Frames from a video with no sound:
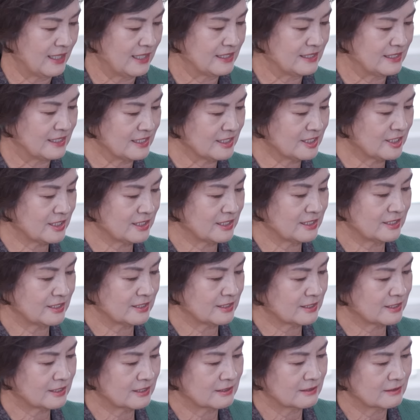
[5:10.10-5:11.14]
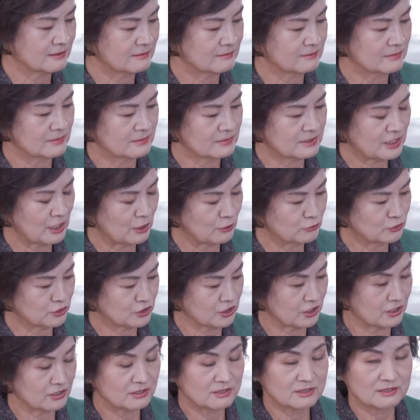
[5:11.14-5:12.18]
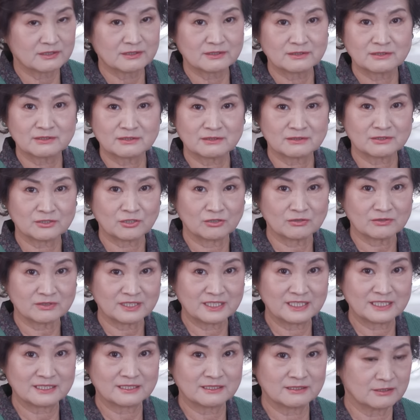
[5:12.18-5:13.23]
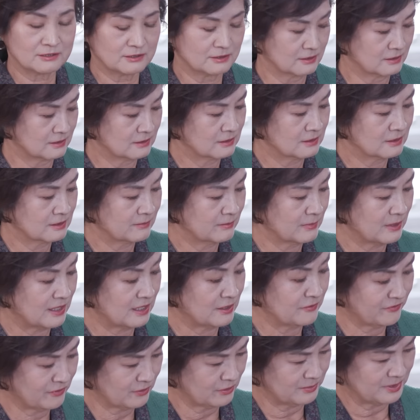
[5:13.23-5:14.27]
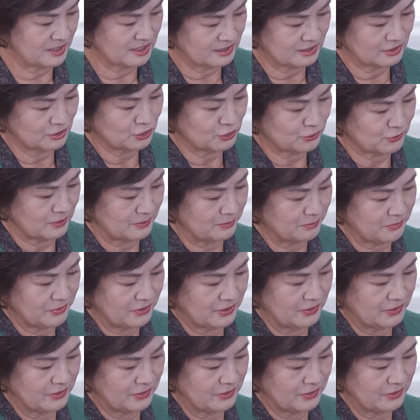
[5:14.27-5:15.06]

And this is saeujeot, salted and fermented shrimp,